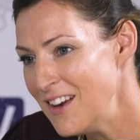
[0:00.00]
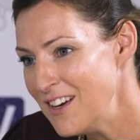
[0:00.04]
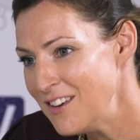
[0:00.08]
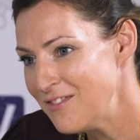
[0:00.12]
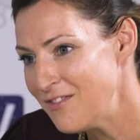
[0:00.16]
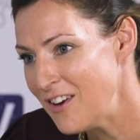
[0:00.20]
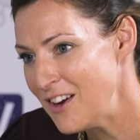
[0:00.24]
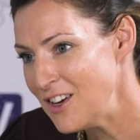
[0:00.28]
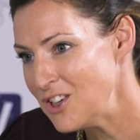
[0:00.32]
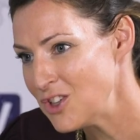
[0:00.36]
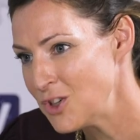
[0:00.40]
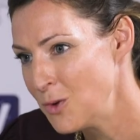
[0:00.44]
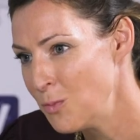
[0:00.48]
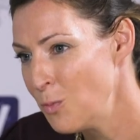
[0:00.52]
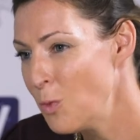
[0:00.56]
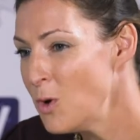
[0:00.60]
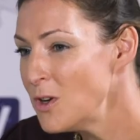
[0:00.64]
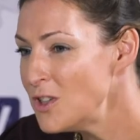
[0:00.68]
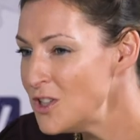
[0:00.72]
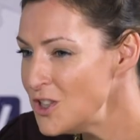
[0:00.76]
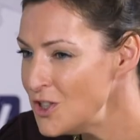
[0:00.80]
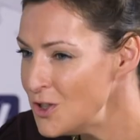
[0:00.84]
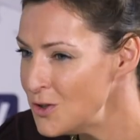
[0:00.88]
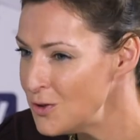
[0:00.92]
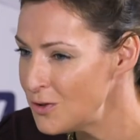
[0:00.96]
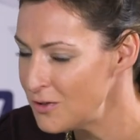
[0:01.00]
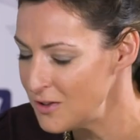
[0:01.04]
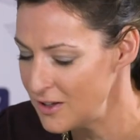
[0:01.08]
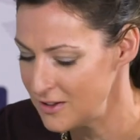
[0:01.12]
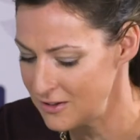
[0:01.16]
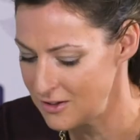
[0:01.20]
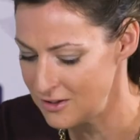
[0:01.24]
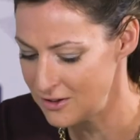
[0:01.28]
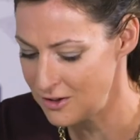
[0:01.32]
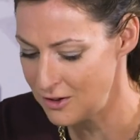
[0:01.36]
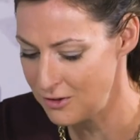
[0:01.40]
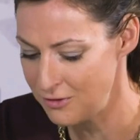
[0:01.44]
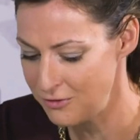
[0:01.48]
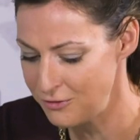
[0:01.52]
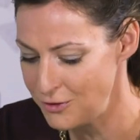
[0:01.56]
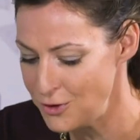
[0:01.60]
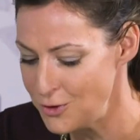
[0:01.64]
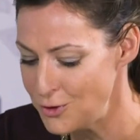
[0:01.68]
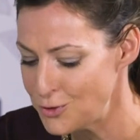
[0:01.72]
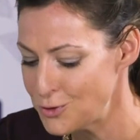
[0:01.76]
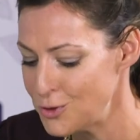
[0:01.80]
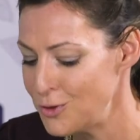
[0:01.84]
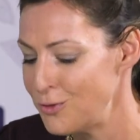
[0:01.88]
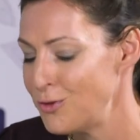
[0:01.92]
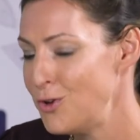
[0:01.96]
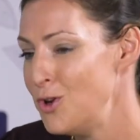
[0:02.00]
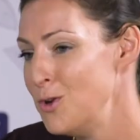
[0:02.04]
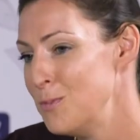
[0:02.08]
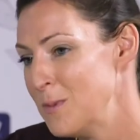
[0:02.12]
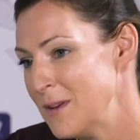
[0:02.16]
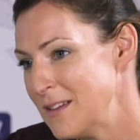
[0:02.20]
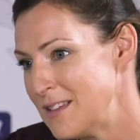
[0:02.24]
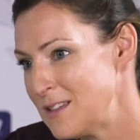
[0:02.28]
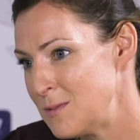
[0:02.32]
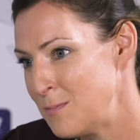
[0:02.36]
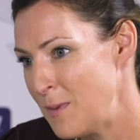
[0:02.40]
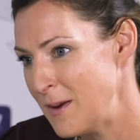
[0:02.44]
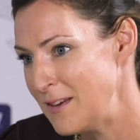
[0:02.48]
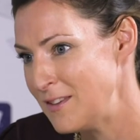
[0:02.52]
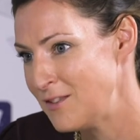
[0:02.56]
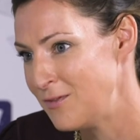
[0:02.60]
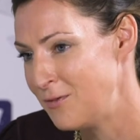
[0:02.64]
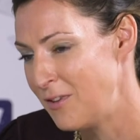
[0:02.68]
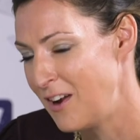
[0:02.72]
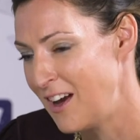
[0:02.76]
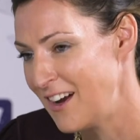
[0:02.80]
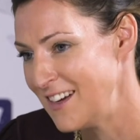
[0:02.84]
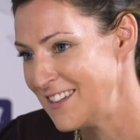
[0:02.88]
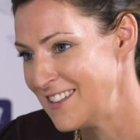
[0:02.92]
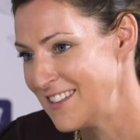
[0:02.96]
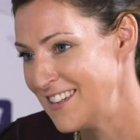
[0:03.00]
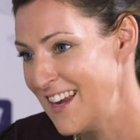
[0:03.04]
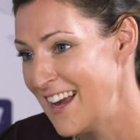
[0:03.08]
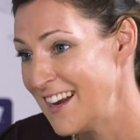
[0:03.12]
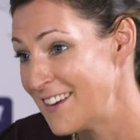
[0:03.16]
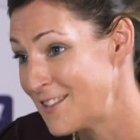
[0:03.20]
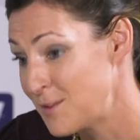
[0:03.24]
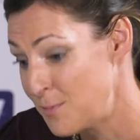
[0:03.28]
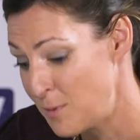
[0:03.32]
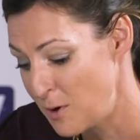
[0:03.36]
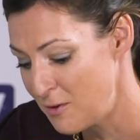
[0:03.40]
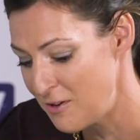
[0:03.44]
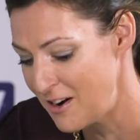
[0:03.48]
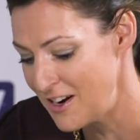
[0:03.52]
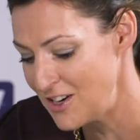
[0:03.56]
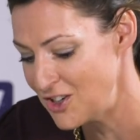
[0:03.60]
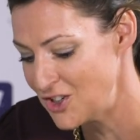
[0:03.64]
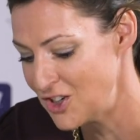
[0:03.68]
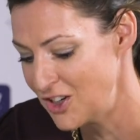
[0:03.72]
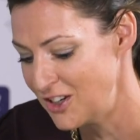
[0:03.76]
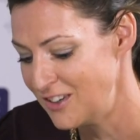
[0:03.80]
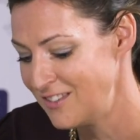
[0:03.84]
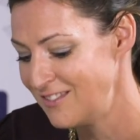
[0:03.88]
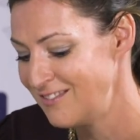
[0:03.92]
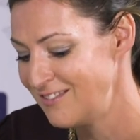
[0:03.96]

innovation, what do you think that the future of human spaceflight and exploration